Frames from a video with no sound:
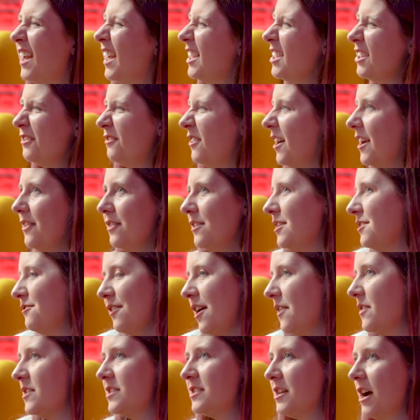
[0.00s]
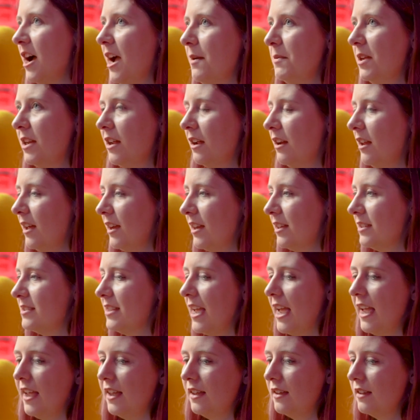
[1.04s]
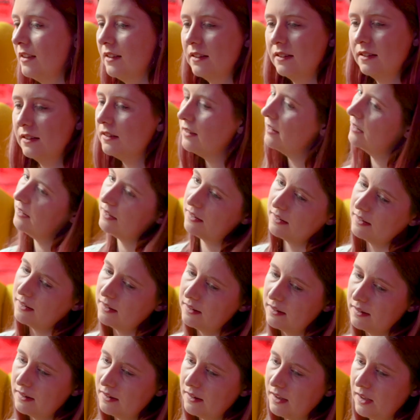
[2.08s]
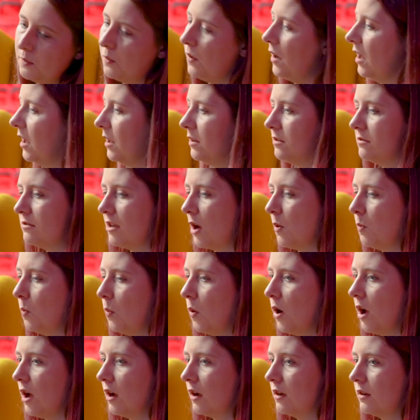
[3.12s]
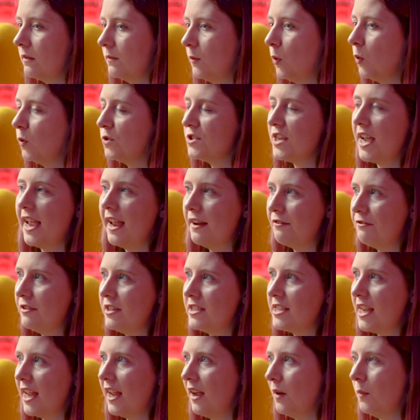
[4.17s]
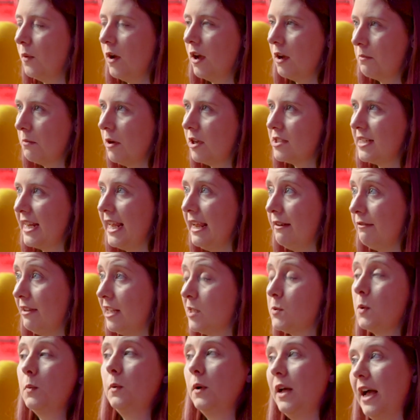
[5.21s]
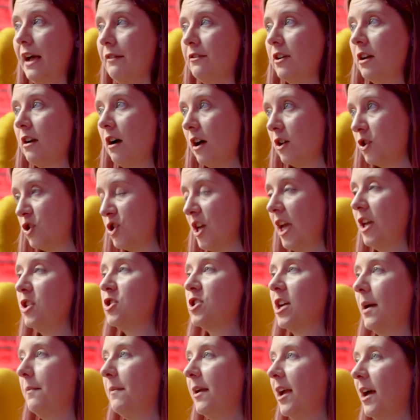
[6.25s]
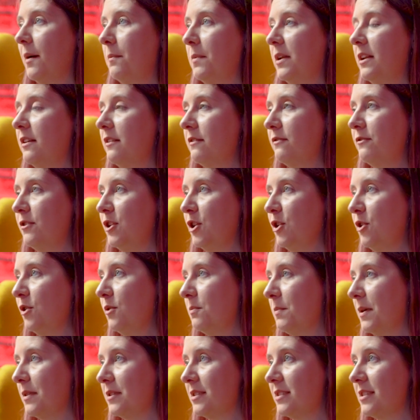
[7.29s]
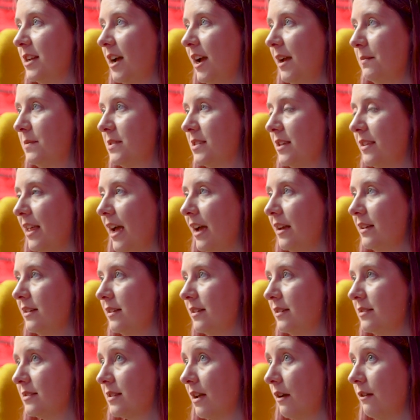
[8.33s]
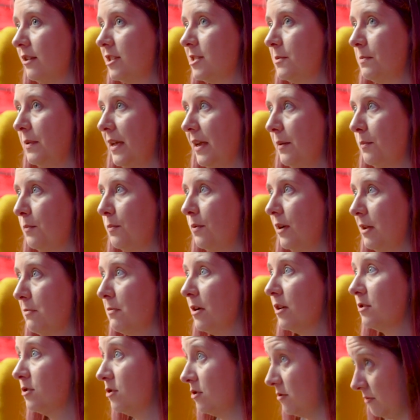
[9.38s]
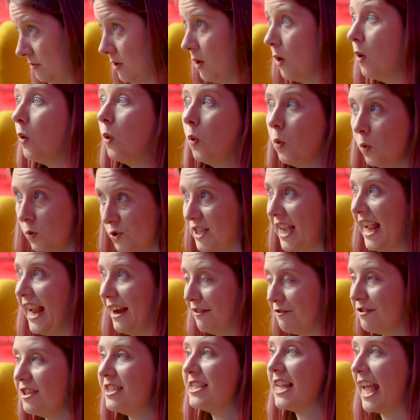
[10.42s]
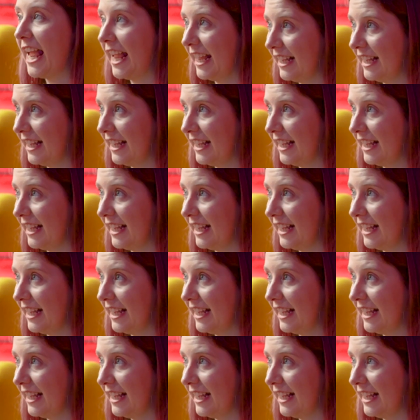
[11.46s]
And you find the time, like I say, I don't work all day every day. I work mostly evenings. We will have a cast change coming up in a few months' time, so that is going to be pretty much all day every day